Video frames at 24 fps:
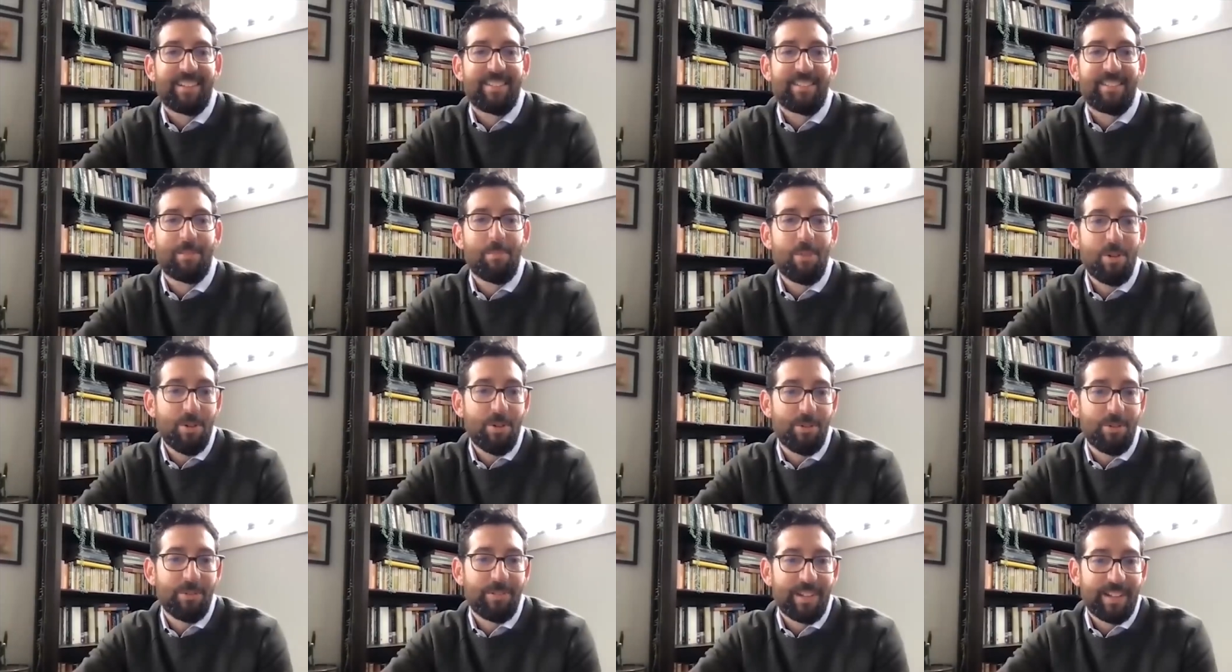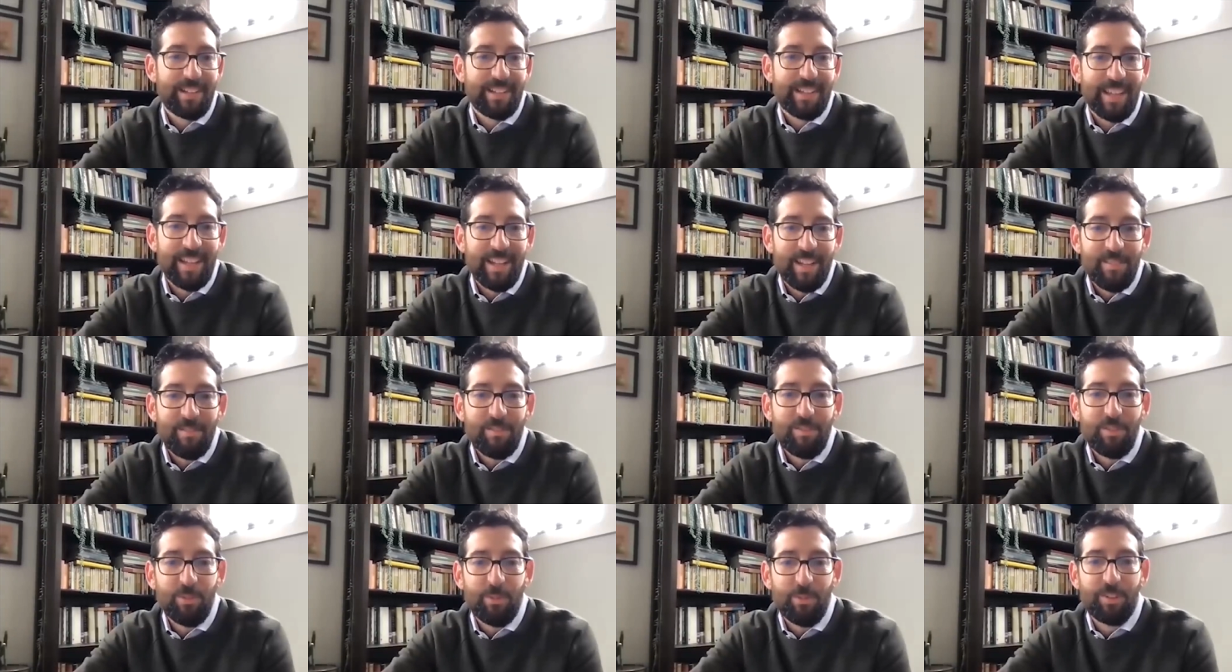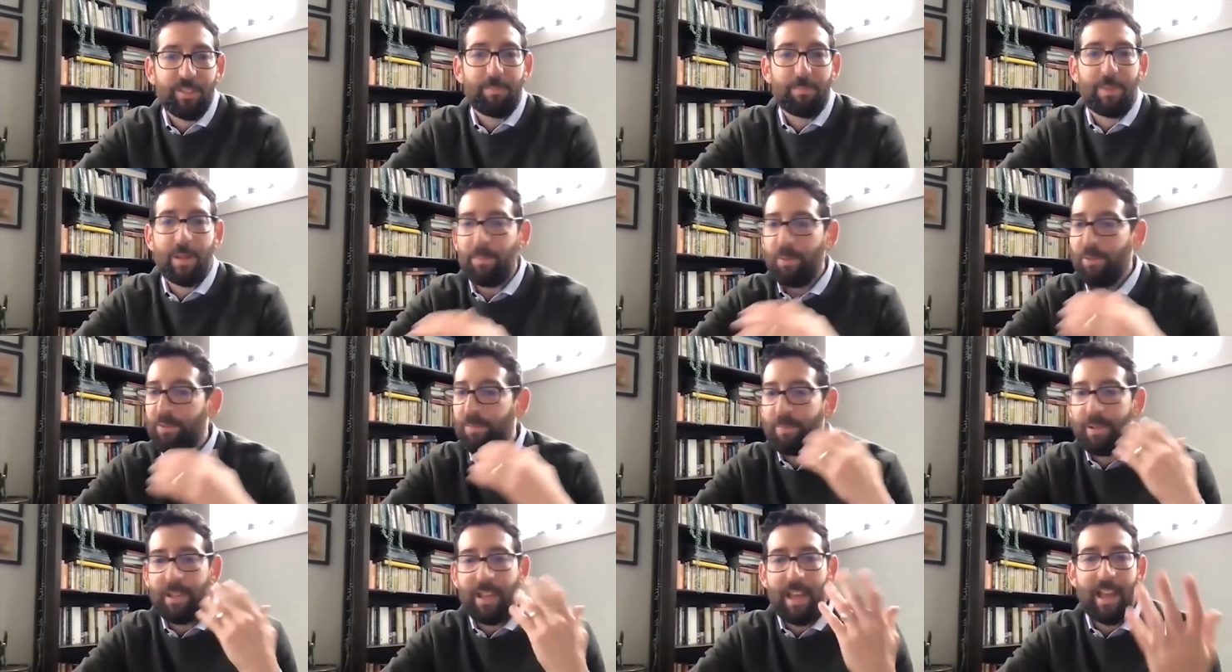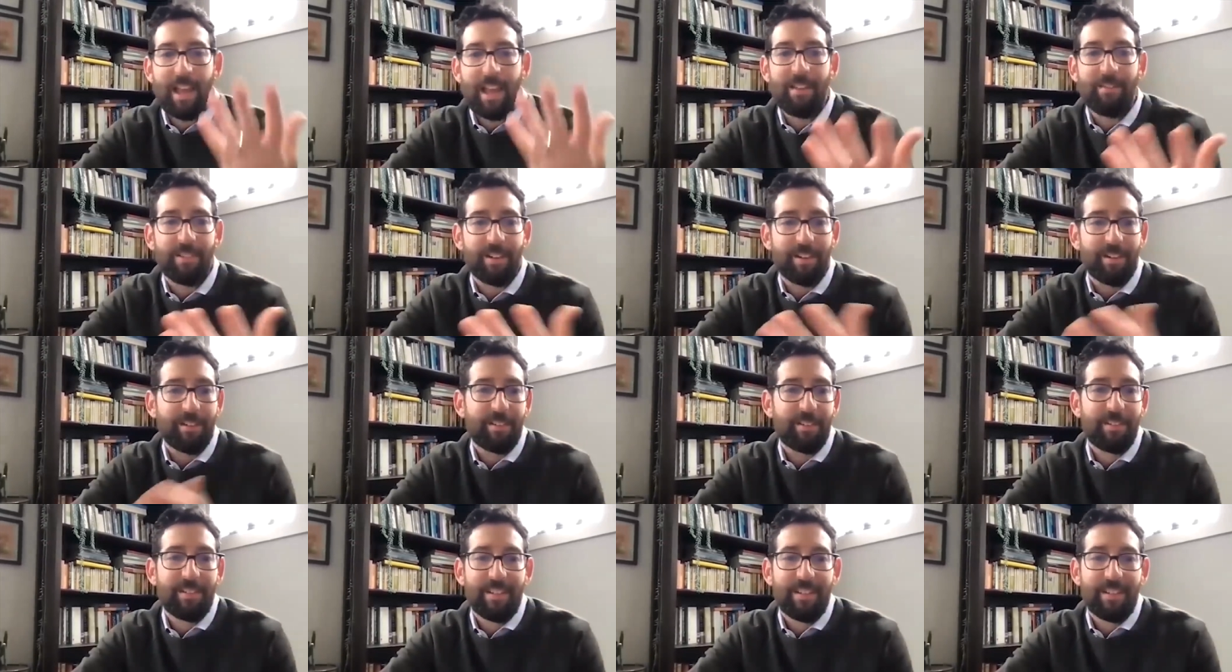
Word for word: the moon, can influence people's behavior.